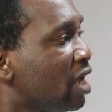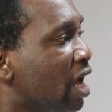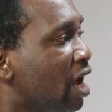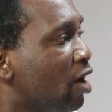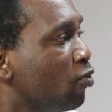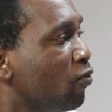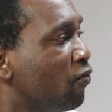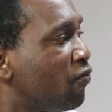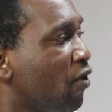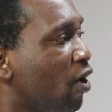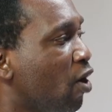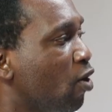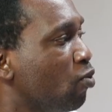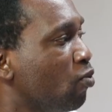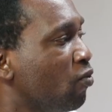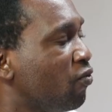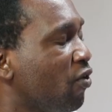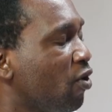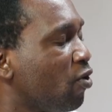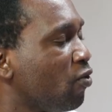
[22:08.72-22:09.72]
will
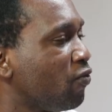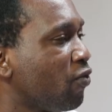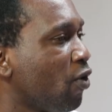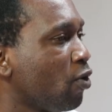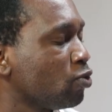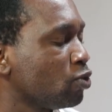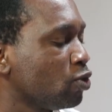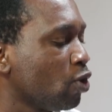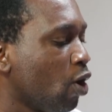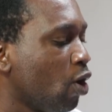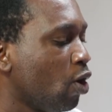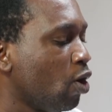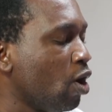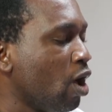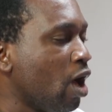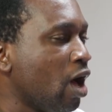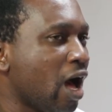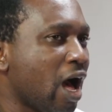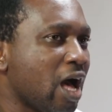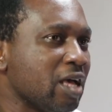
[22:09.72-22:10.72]
surpass it. Yeah,
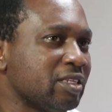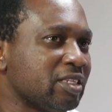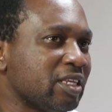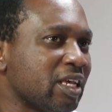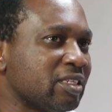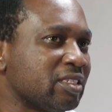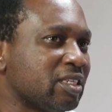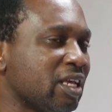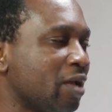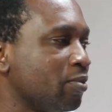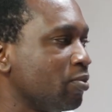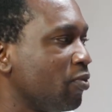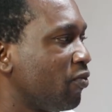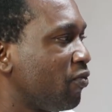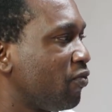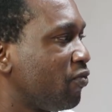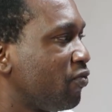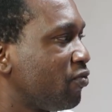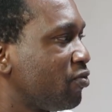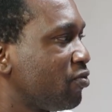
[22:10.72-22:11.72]
I said
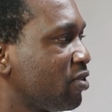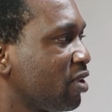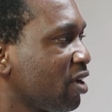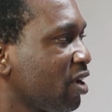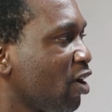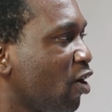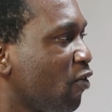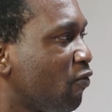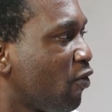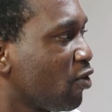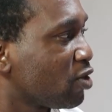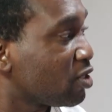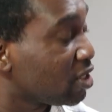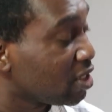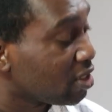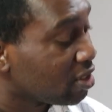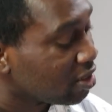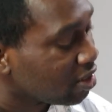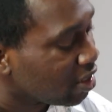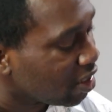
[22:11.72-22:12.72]
three or four
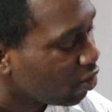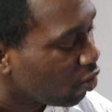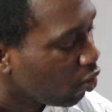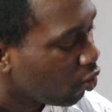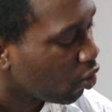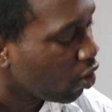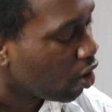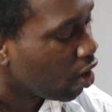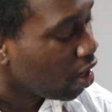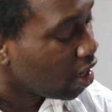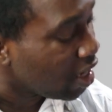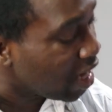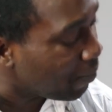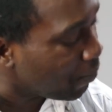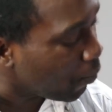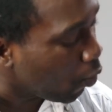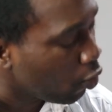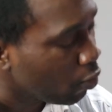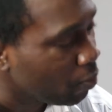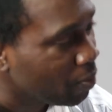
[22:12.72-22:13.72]
seasons ago.
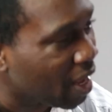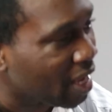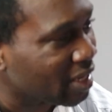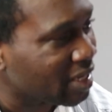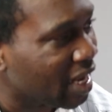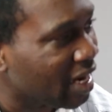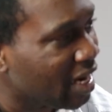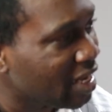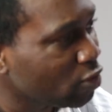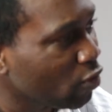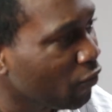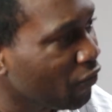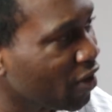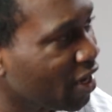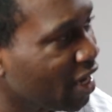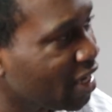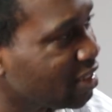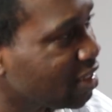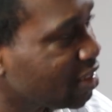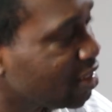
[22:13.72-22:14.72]
Let's hope that. And let's not
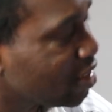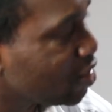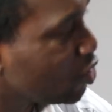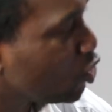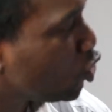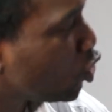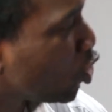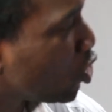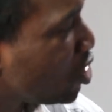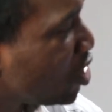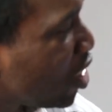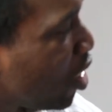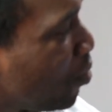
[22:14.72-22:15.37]
forget, this is just